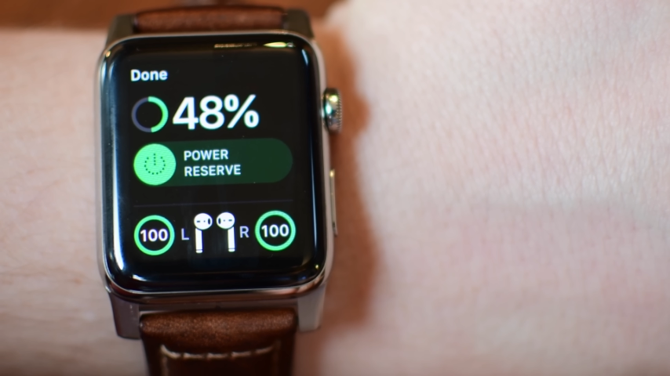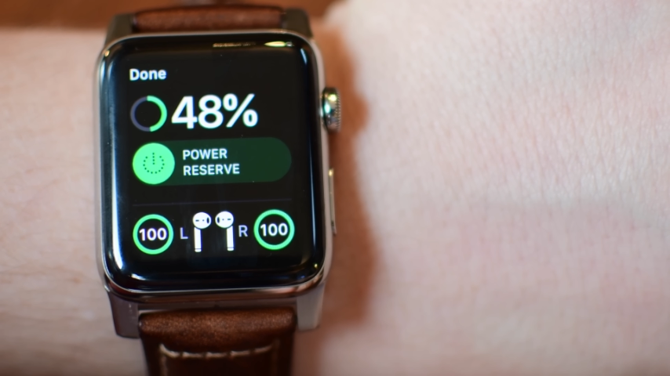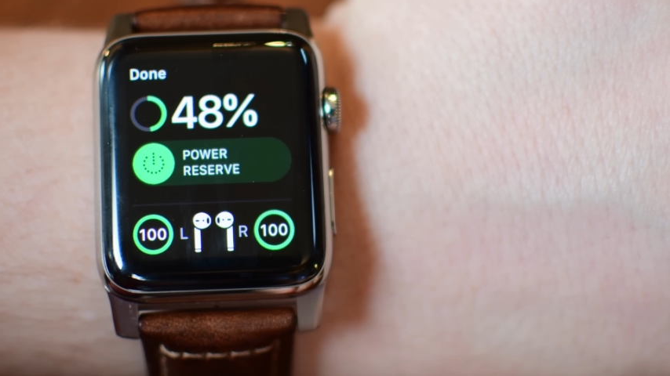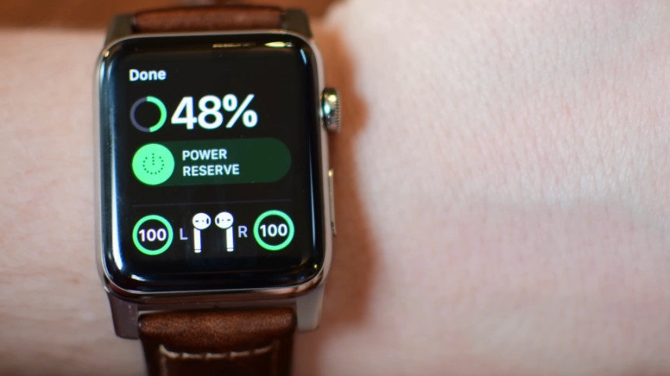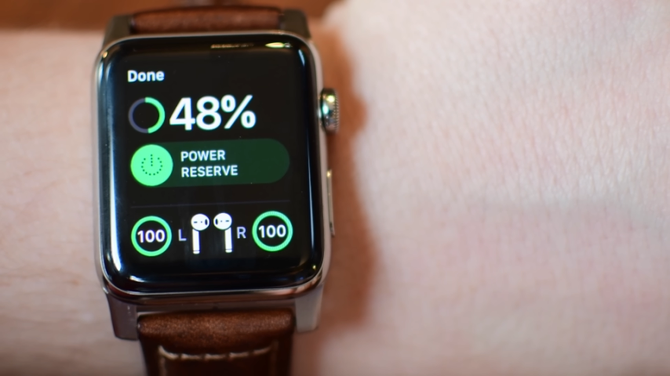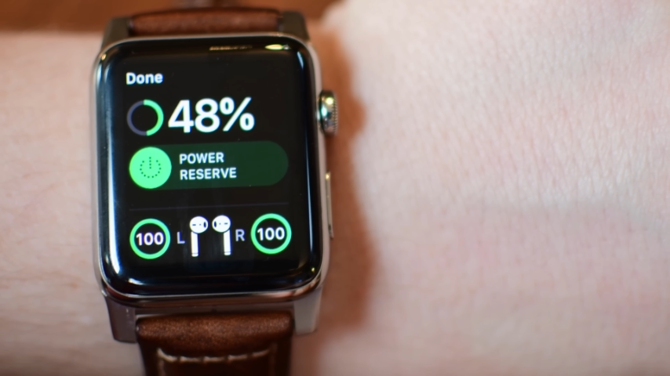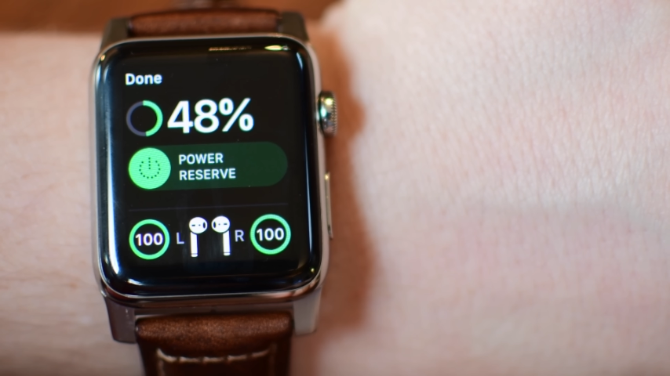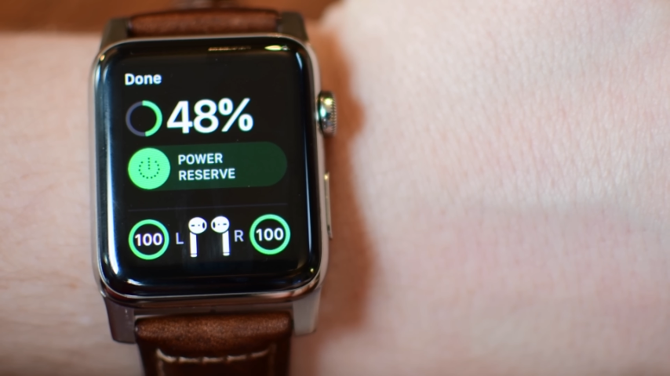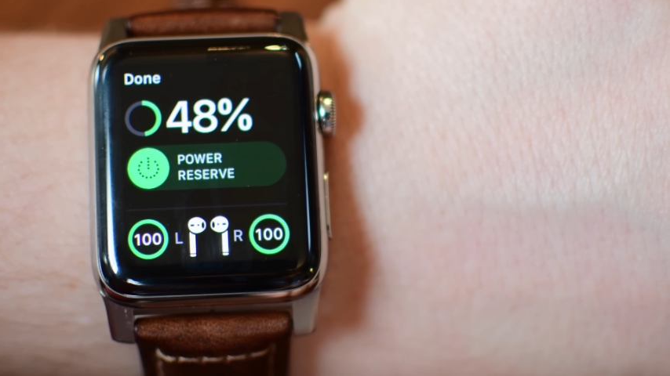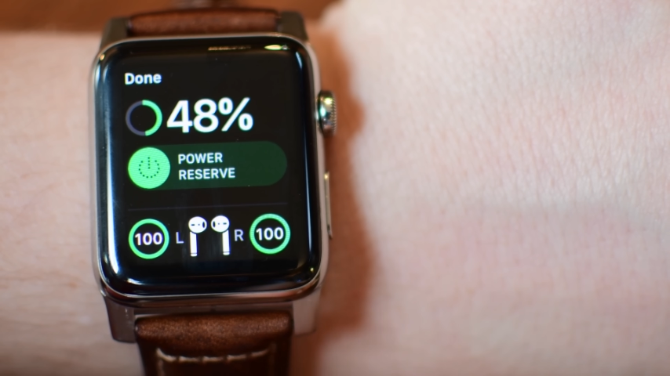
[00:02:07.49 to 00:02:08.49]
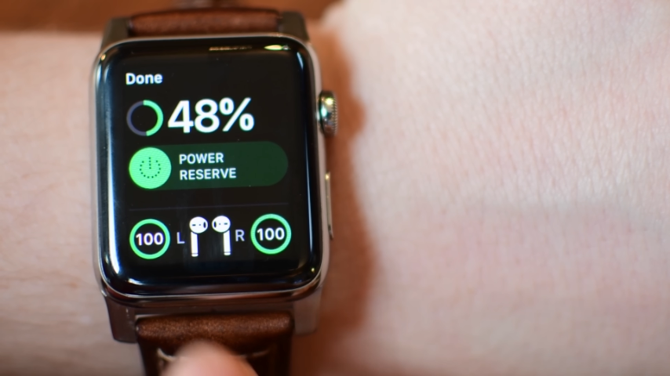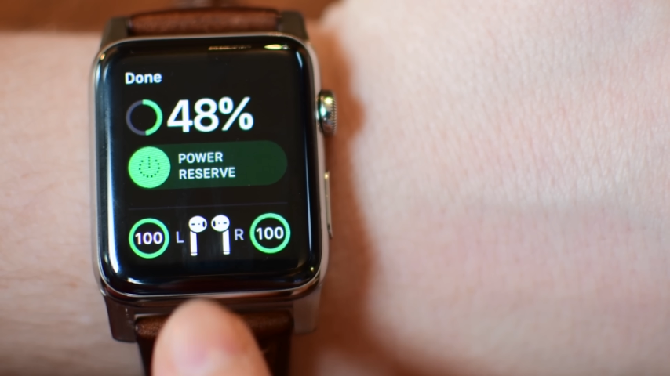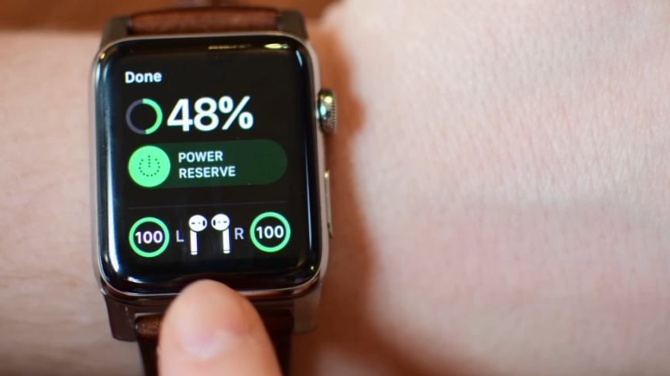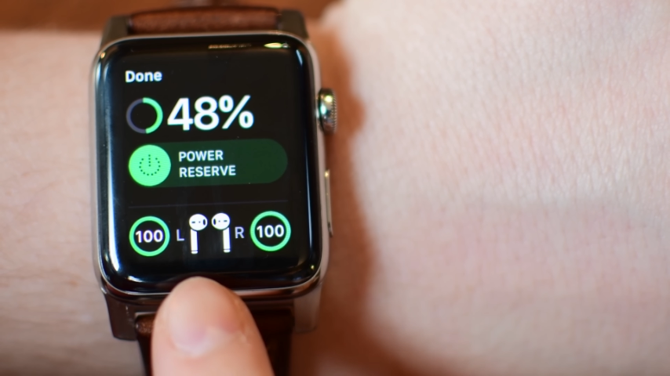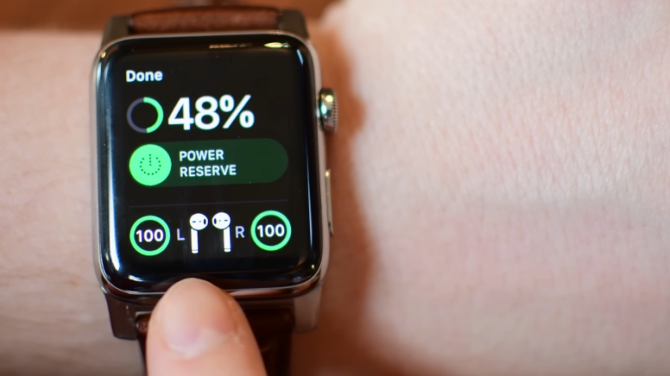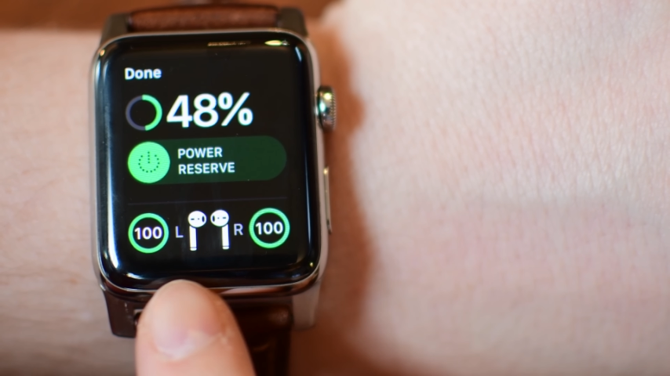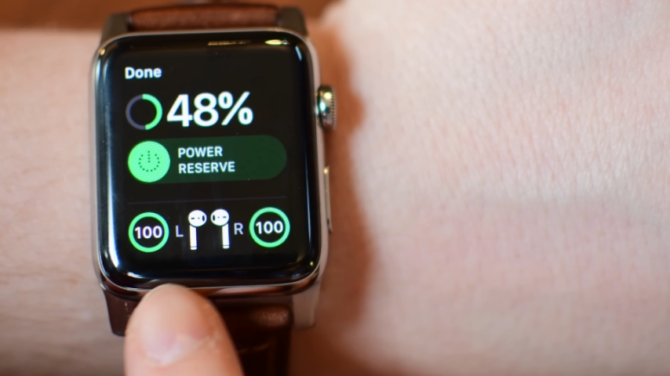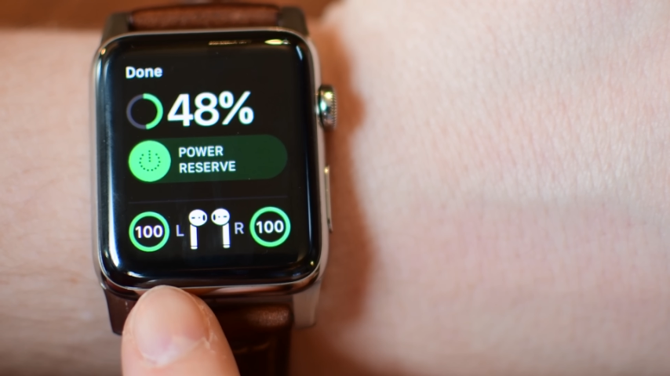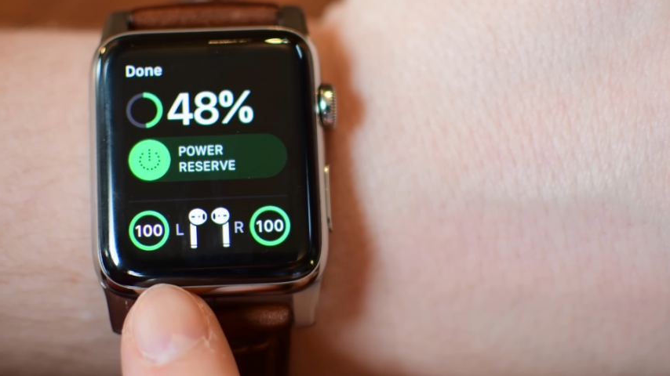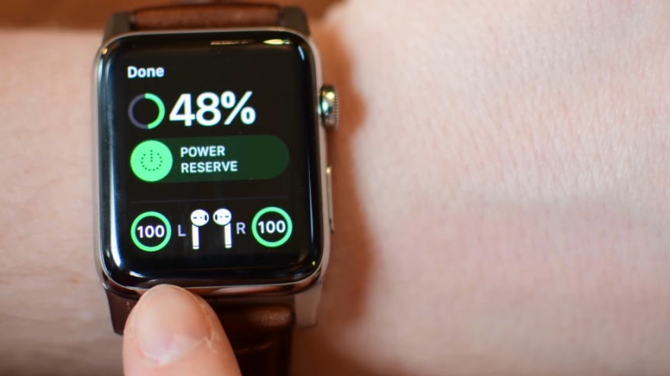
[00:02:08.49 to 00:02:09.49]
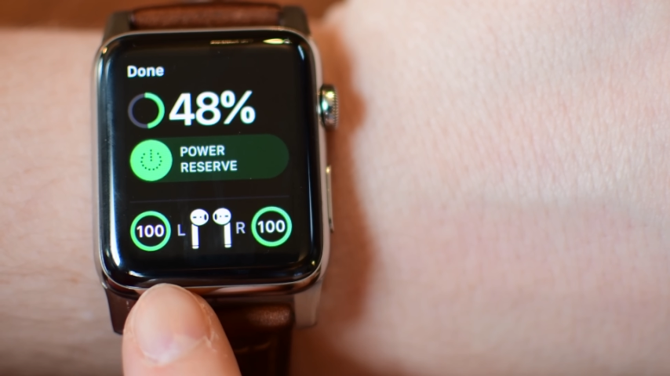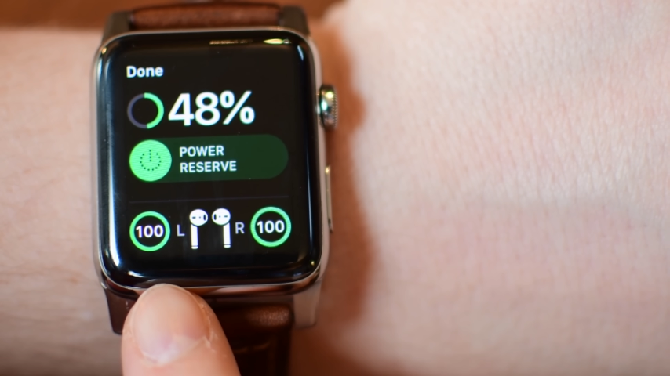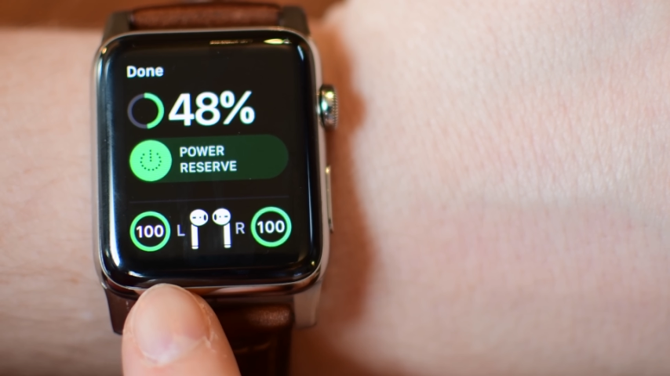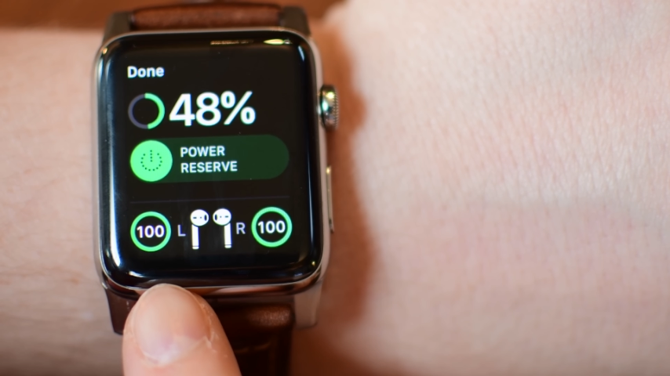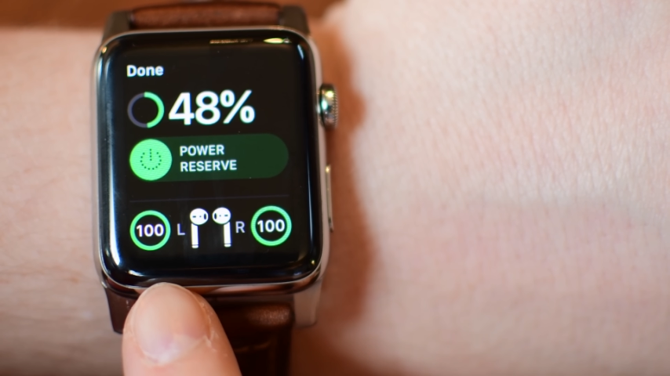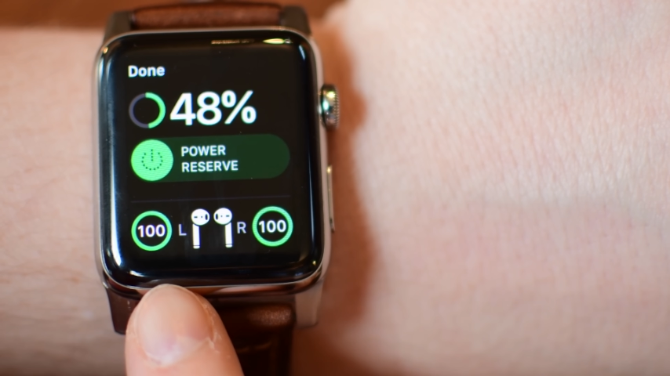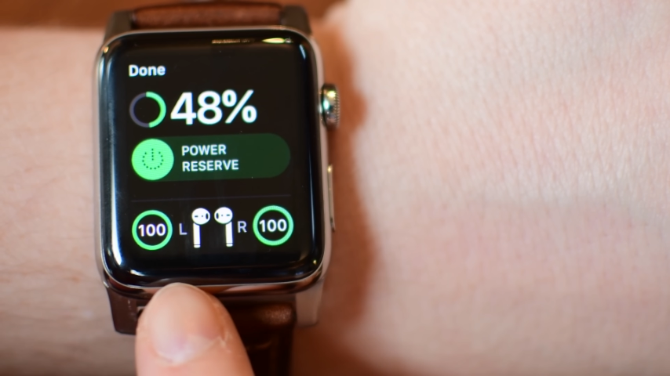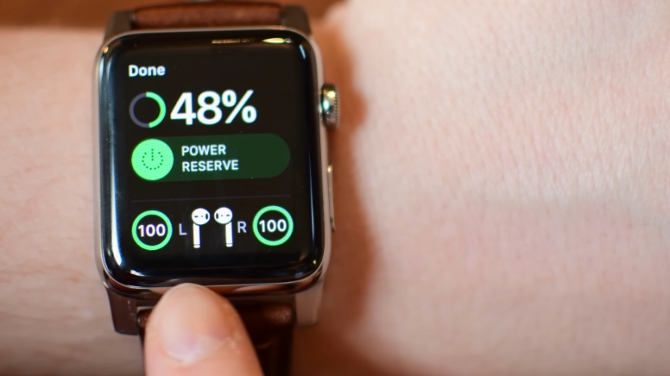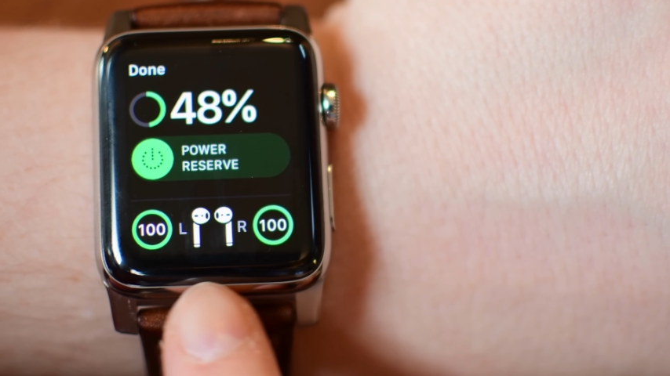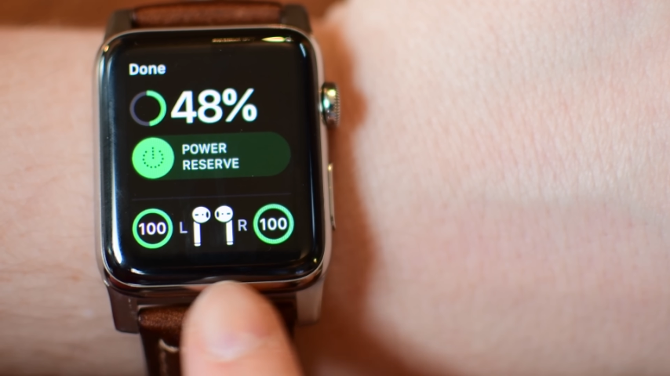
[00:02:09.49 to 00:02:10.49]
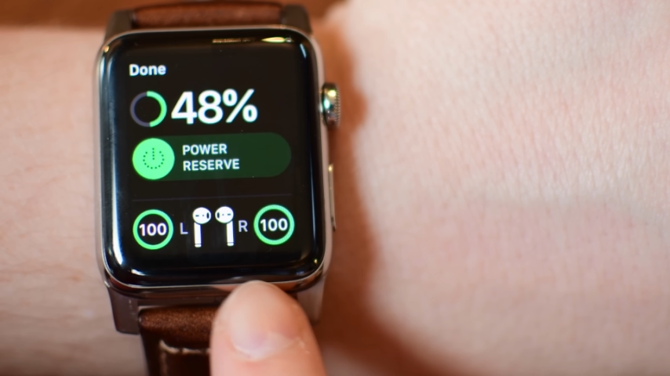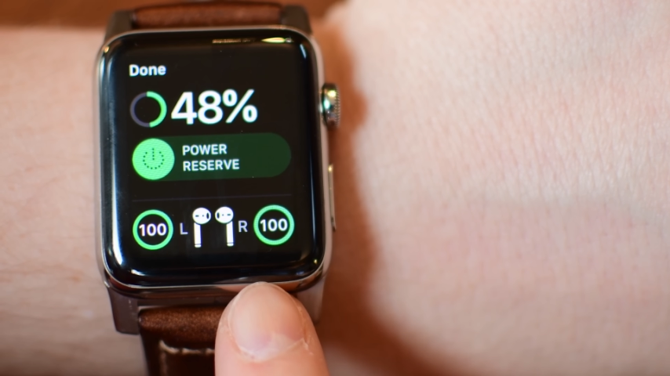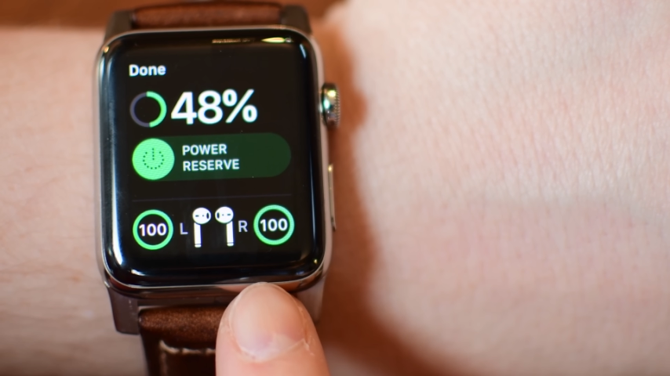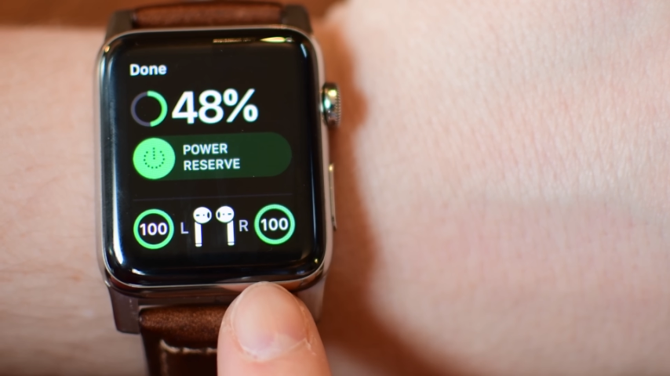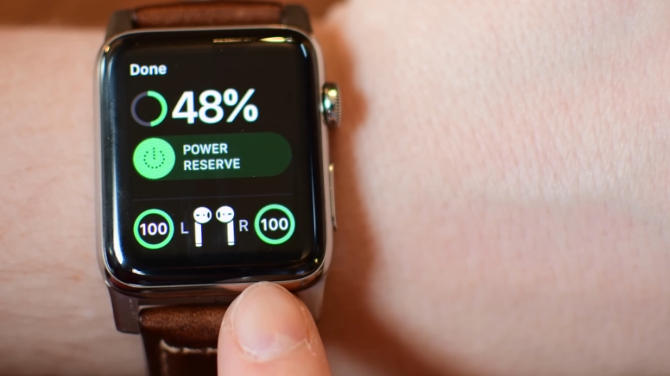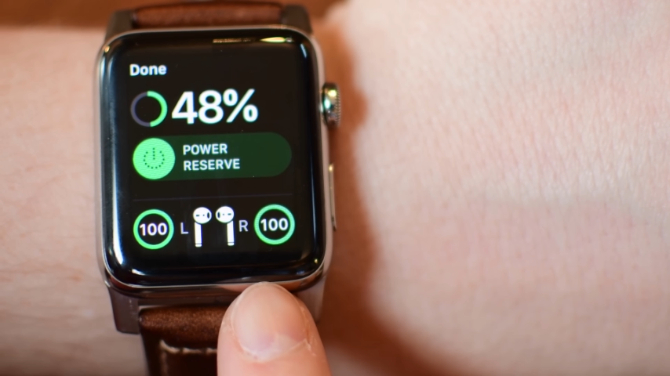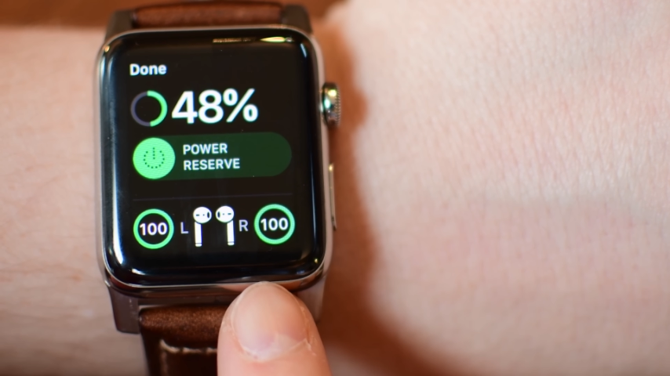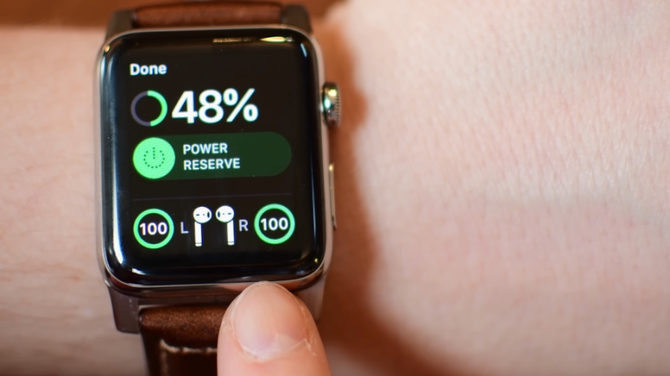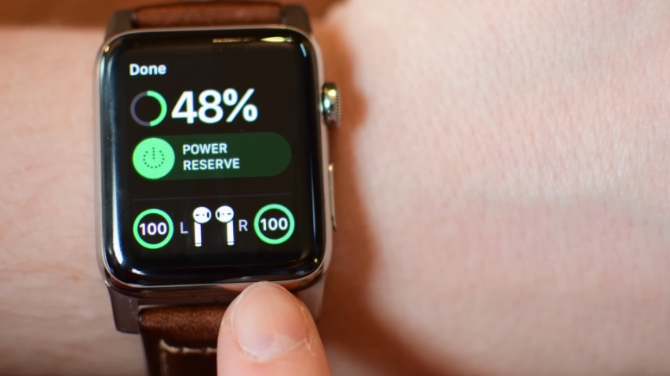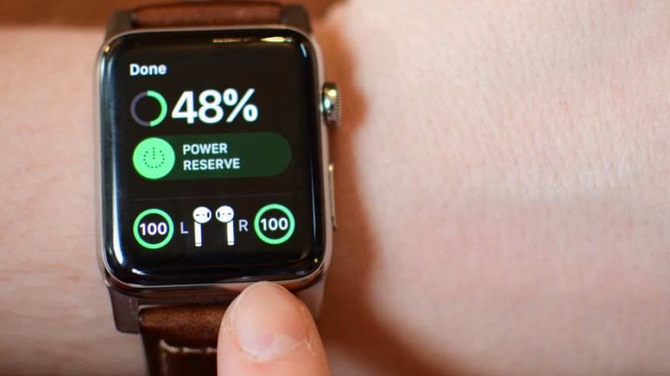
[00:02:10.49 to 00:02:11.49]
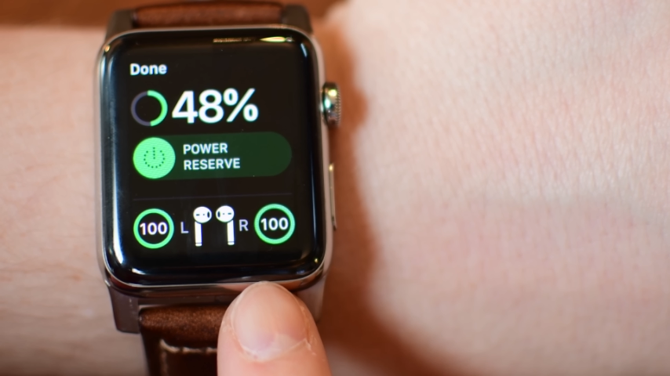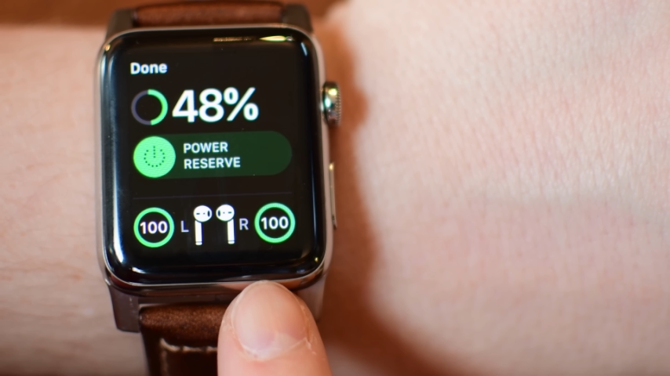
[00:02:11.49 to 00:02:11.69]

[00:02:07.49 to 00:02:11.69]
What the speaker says: [unreadable: no face in view]